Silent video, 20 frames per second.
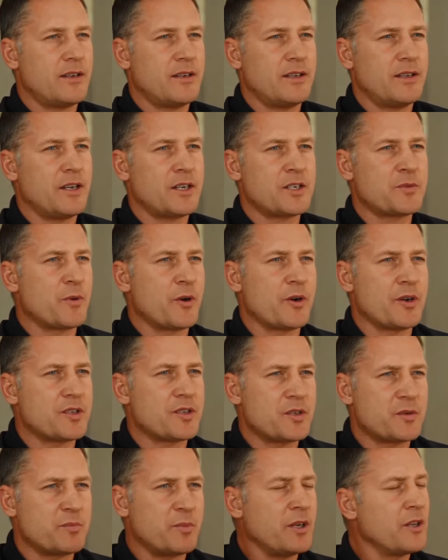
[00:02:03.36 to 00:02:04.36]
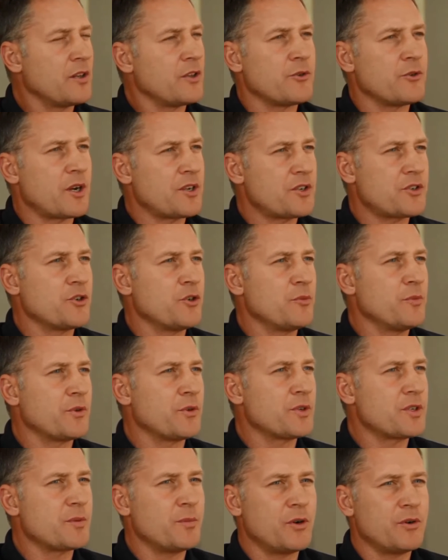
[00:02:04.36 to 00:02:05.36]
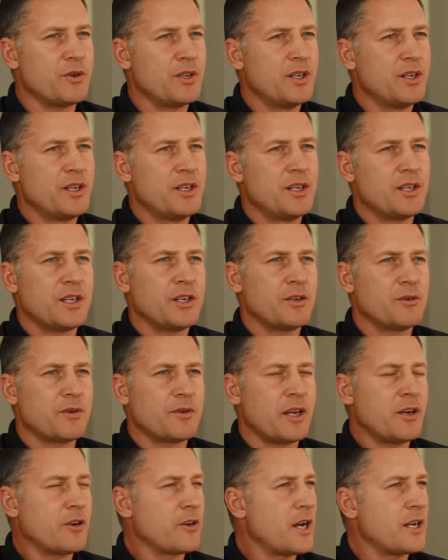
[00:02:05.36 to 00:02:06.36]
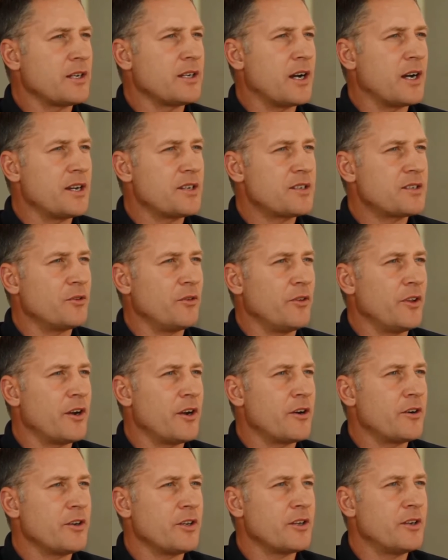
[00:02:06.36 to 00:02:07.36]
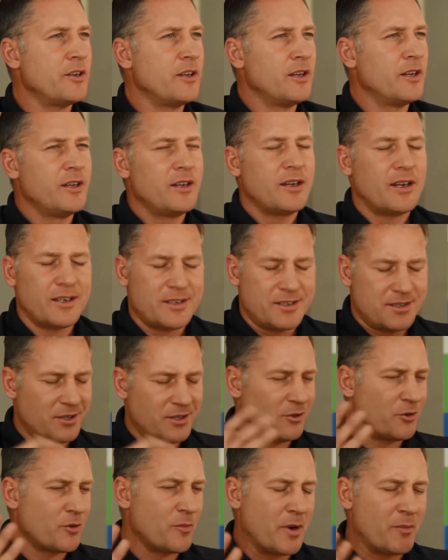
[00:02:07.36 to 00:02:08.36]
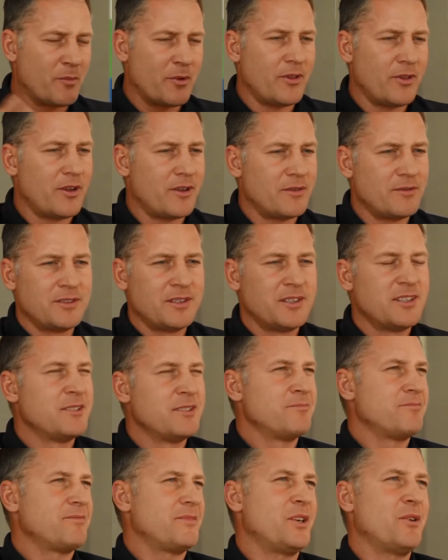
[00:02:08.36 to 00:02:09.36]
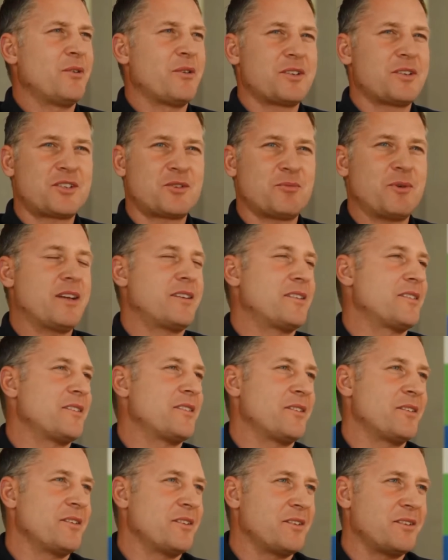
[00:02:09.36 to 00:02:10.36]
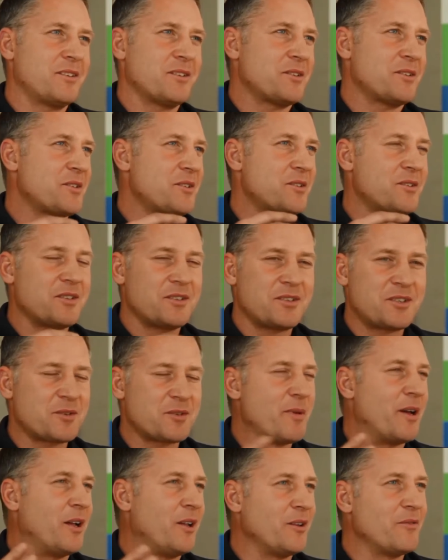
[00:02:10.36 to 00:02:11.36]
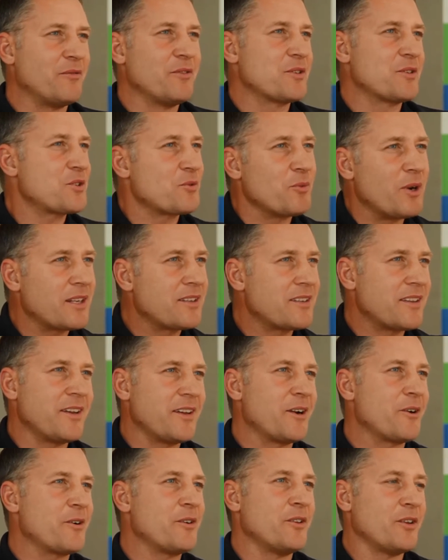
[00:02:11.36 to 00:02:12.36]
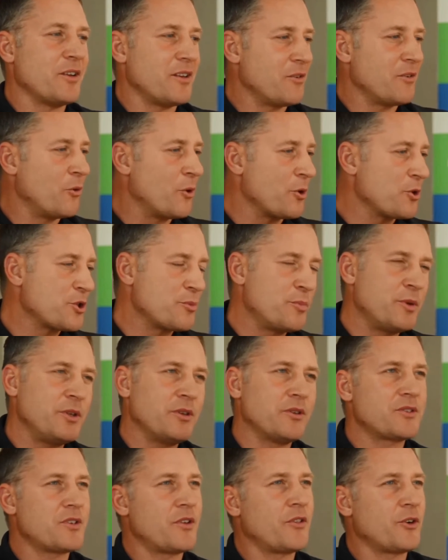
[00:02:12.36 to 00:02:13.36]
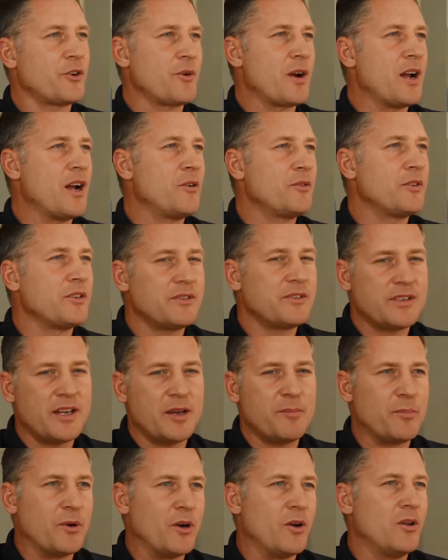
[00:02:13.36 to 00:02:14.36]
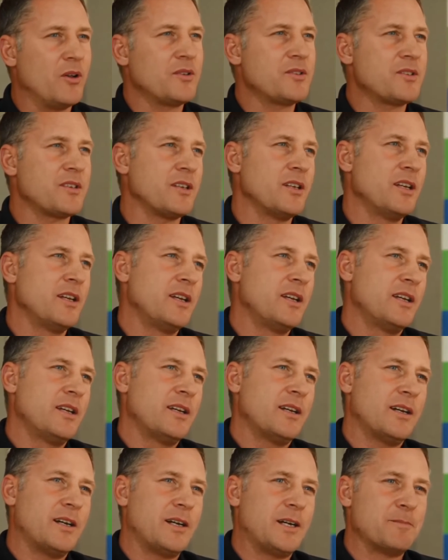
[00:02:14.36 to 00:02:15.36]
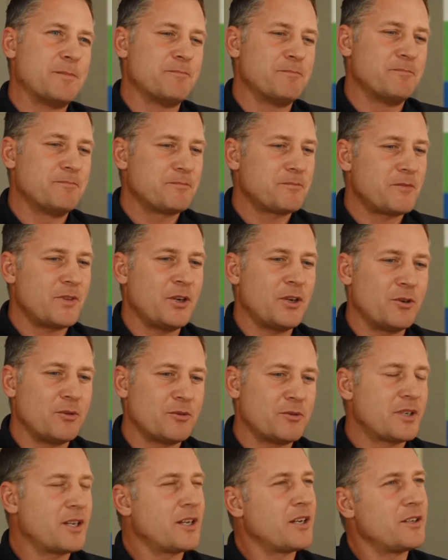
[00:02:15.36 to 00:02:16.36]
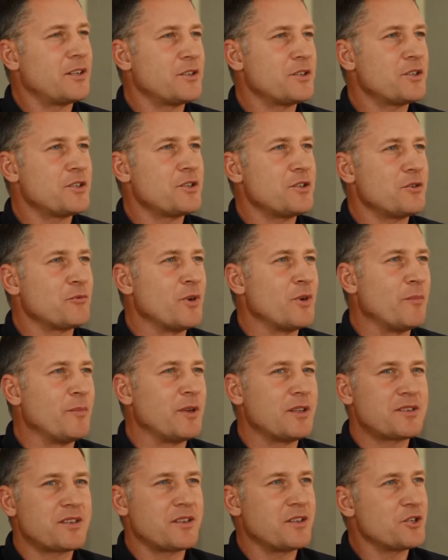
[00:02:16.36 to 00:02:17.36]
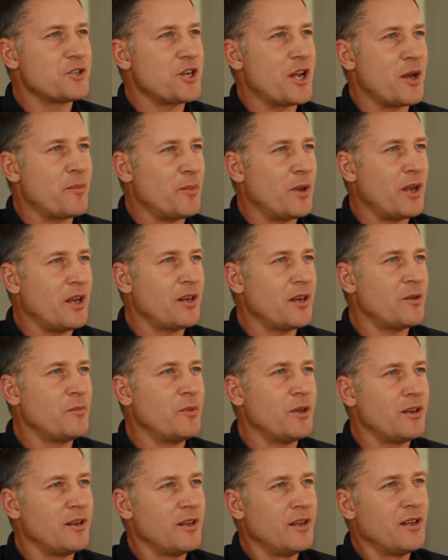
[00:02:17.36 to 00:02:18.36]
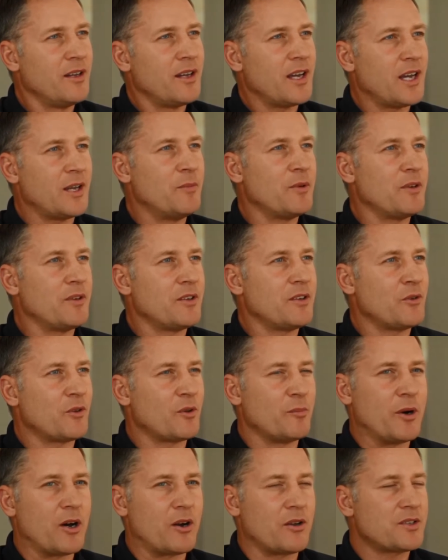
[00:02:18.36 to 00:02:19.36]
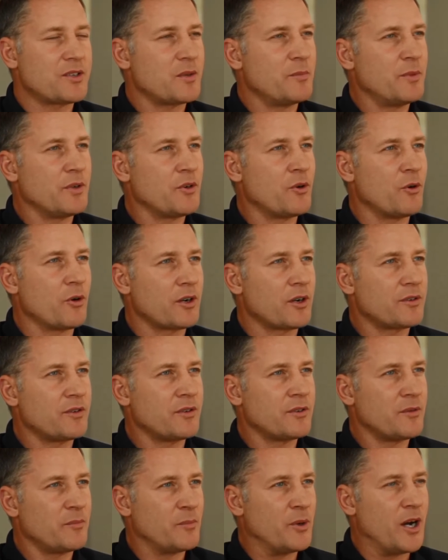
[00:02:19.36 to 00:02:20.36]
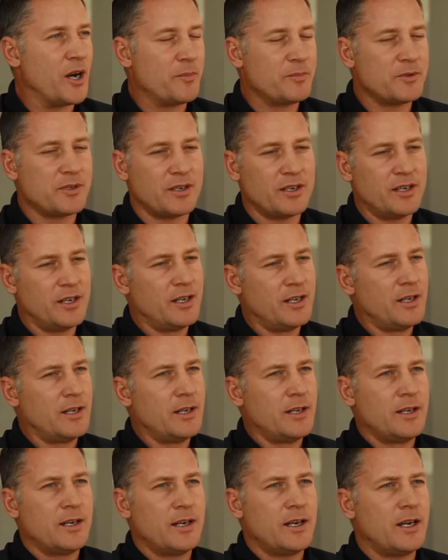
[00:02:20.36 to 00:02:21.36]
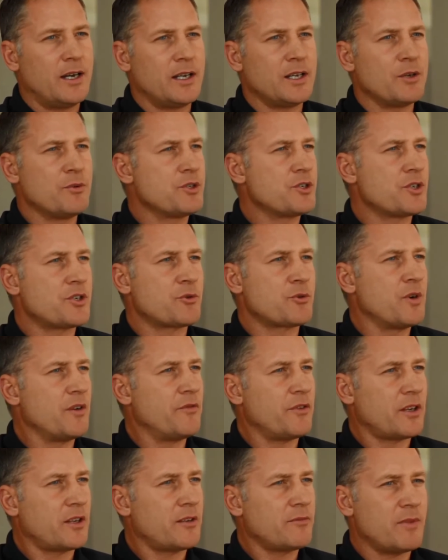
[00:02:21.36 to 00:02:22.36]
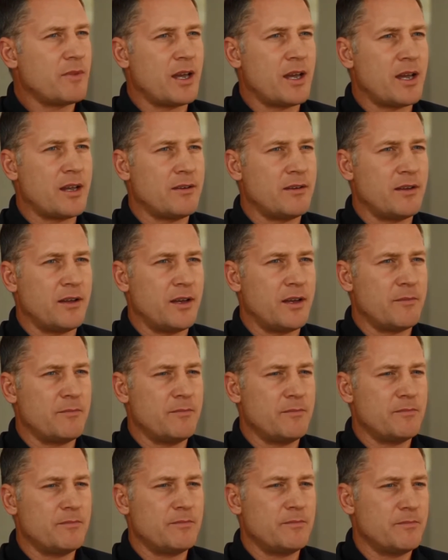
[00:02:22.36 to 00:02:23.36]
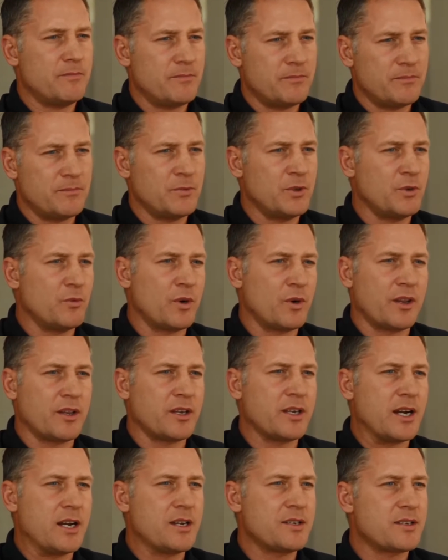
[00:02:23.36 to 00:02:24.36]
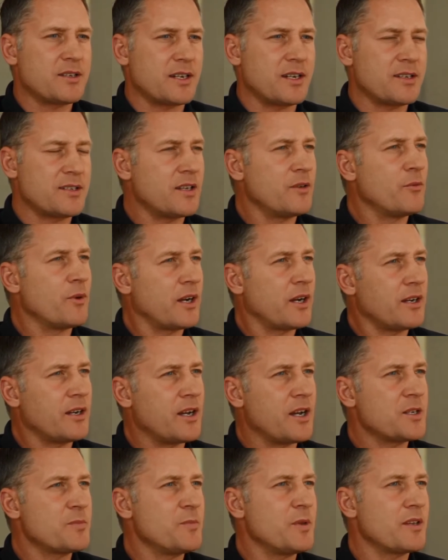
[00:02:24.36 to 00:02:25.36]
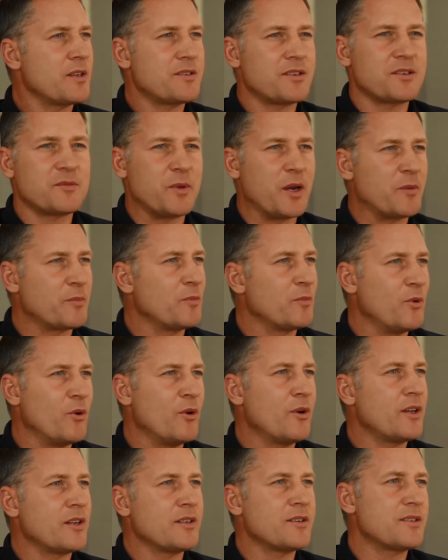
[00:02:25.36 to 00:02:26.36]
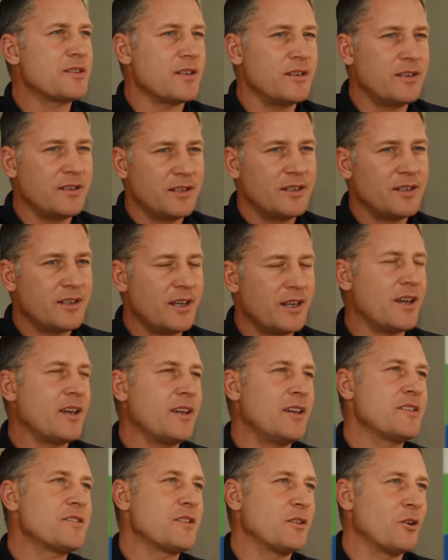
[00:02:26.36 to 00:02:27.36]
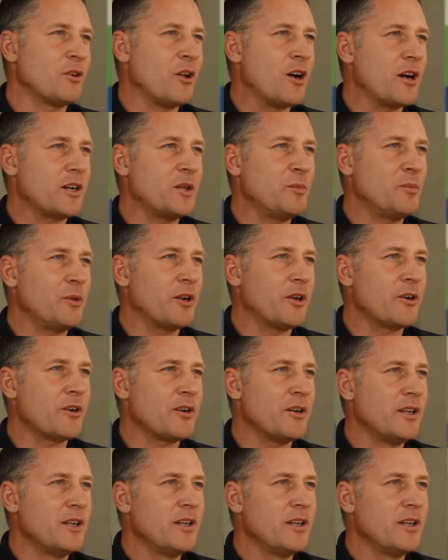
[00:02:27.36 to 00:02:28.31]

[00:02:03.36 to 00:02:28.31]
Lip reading: experience, just being in the dressing room. There was about 8 or 9 guys still there. I still remember the sweat, the smell of the sweat there, and the orange peels on the ground, and tape balls, and kind of remnants of the champagne had been the bottles had been corked and popped, and it was just terrific. And one of the guys, like I said, recognized me as his paper boy and said, "Hey, he's a little hockey player, and